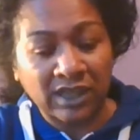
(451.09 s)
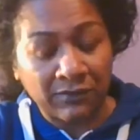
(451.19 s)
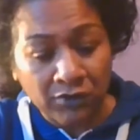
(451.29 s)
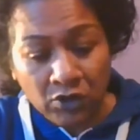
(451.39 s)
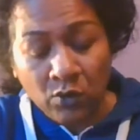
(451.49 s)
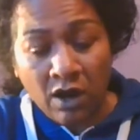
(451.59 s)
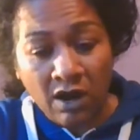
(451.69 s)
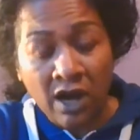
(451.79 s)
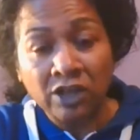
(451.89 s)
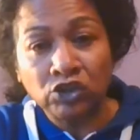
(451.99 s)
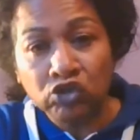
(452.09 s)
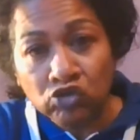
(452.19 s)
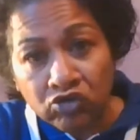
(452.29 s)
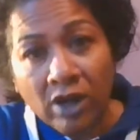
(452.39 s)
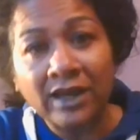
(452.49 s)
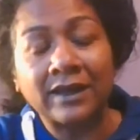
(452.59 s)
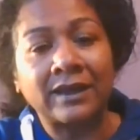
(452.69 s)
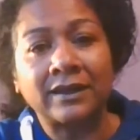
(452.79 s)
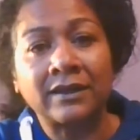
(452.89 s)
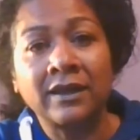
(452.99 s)
If you are
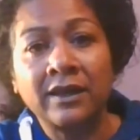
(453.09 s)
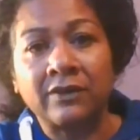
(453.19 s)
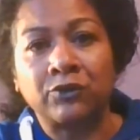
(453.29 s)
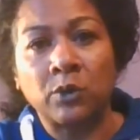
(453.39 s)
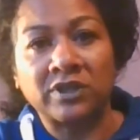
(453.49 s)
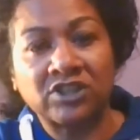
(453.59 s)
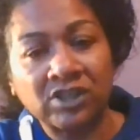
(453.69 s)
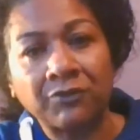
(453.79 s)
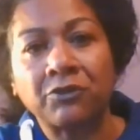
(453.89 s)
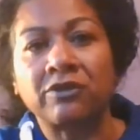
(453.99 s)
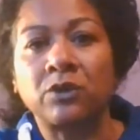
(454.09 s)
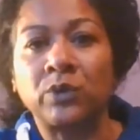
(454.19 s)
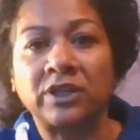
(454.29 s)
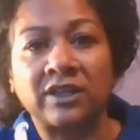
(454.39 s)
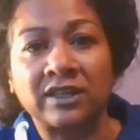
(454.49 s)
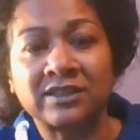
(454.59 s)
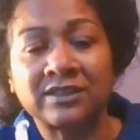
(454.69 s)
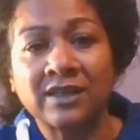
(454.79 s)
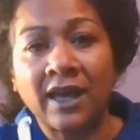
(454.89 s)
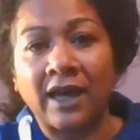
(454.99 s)
struggling, if you are suffering with this,